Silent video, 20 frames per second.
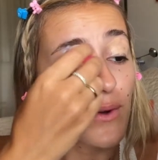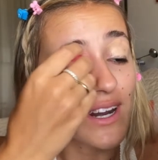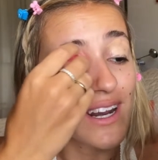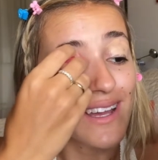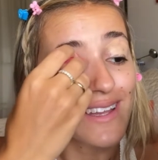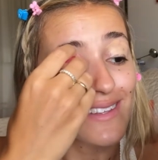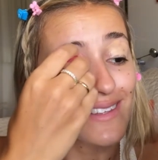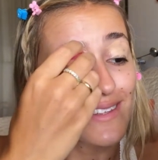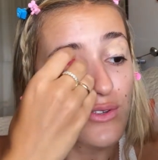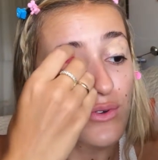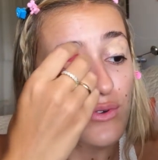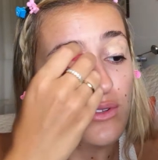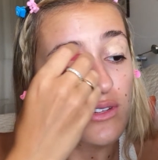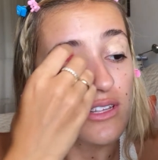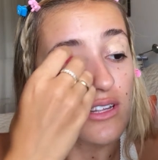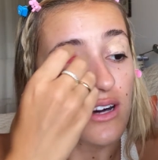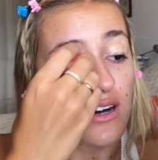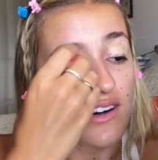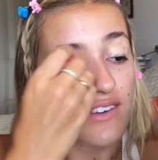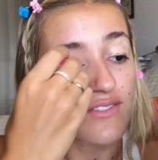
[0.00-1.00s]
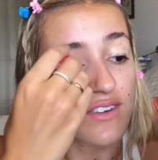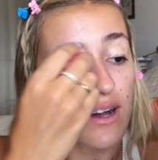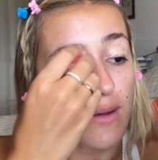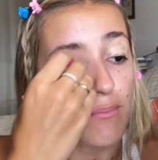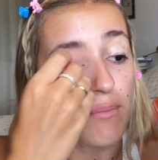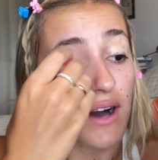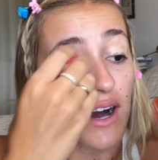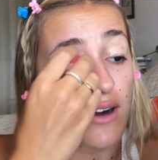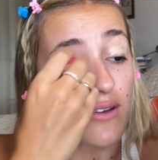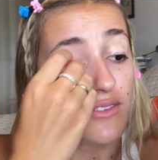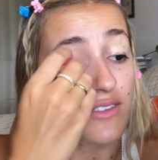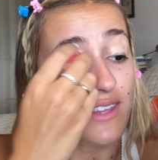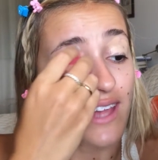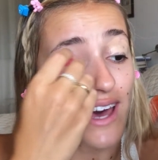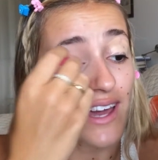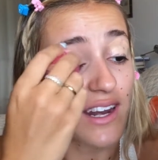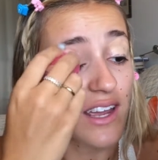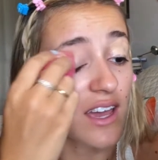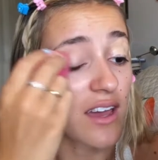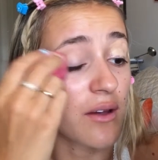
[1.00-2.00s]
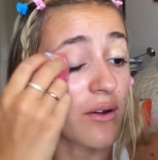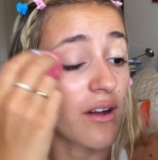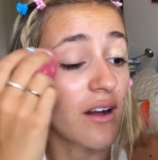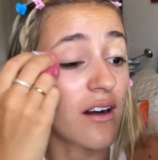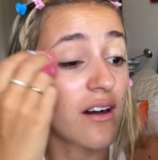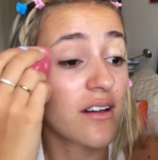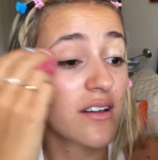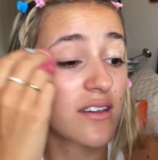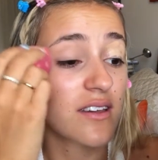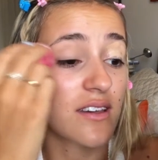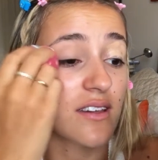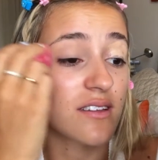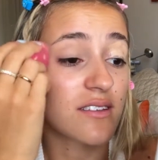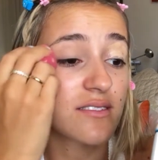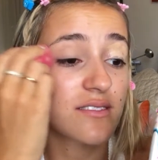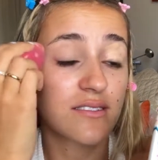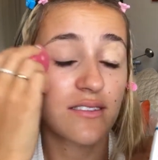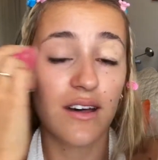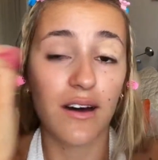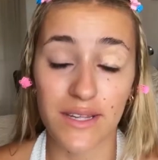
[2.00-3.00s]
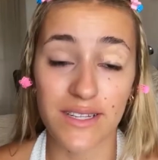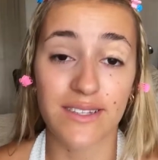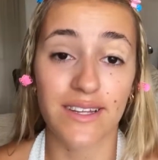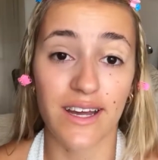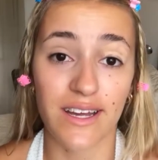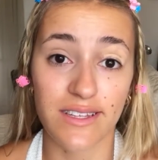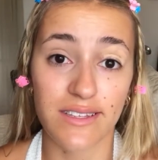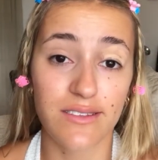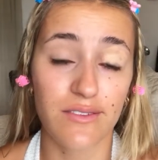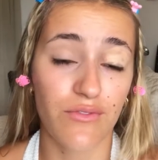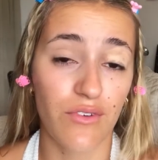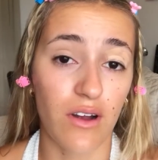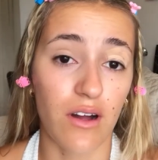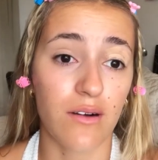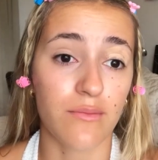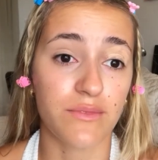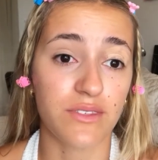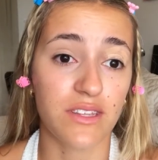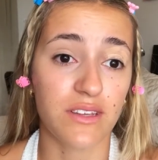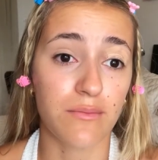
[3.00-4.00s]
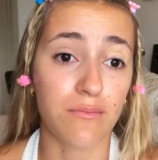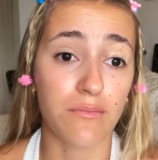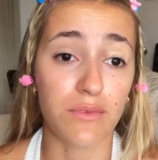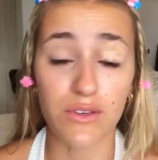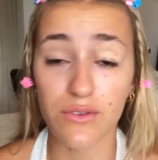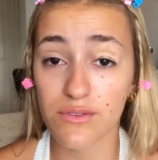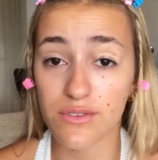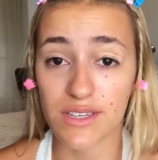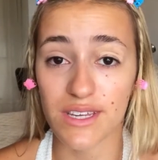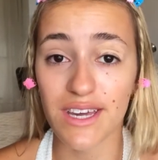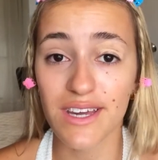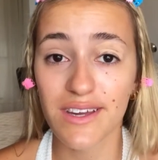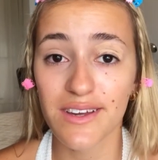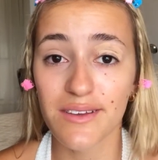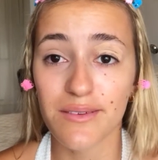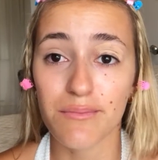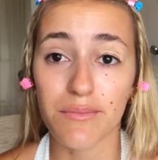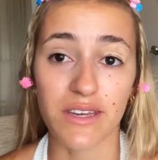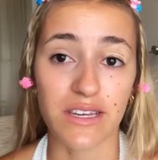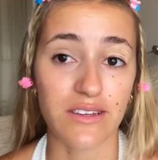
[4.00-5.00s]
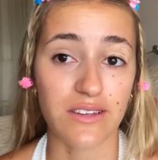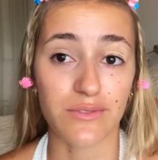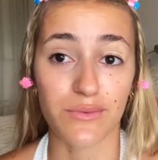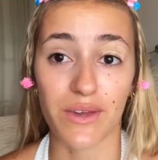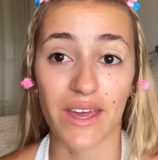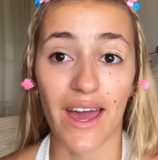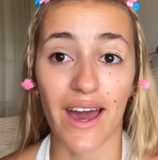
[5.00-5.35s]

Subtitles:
what I do love about that era is, besides from the music, because we